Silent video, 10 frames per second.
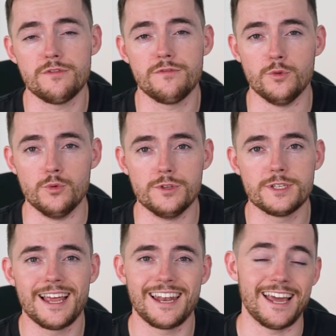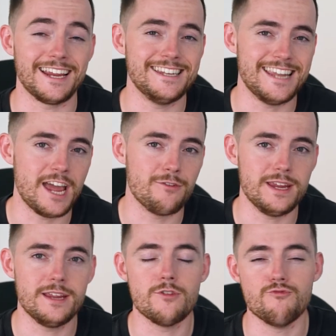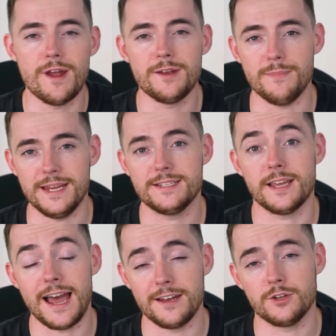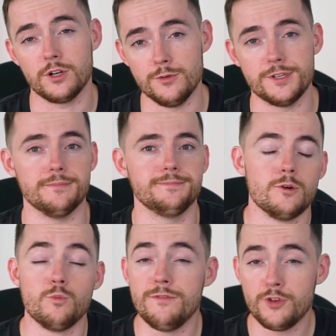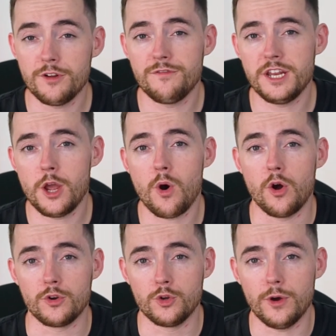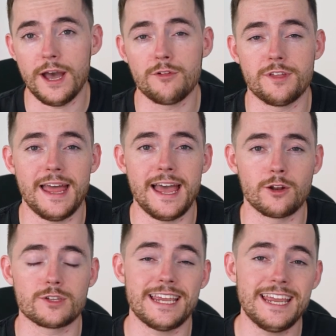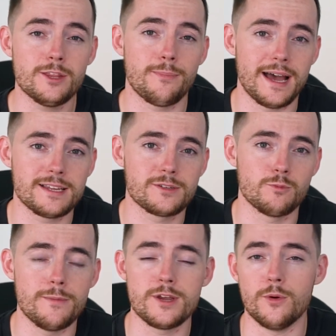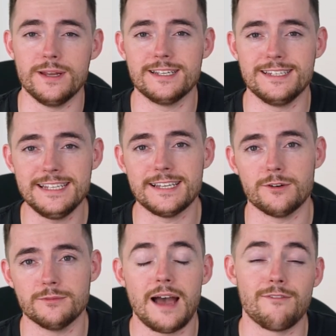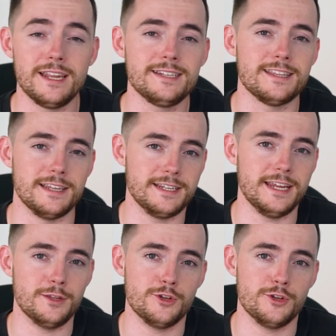of foods like dairy, red meat, and gluten. We've done a video on gut health and hair loss in the past where we go into detail. I've linked to this in the